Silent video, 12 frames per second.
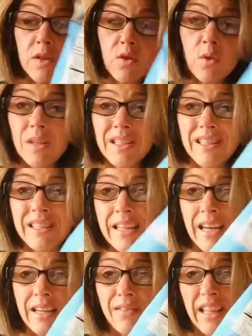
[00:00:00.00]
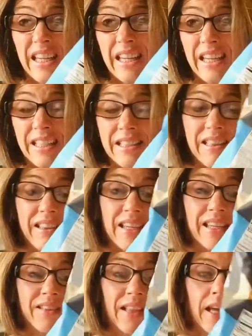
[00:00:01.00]
this is kind of like a hidden
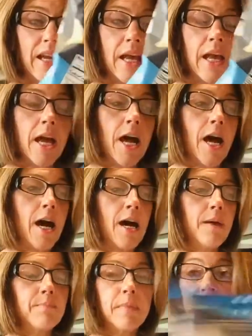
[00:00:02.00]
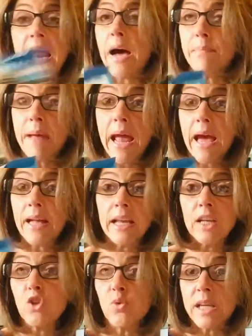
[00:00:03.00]
thing that not bad, and
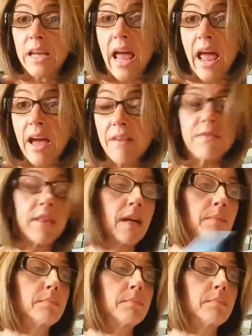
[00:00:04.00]
you can have them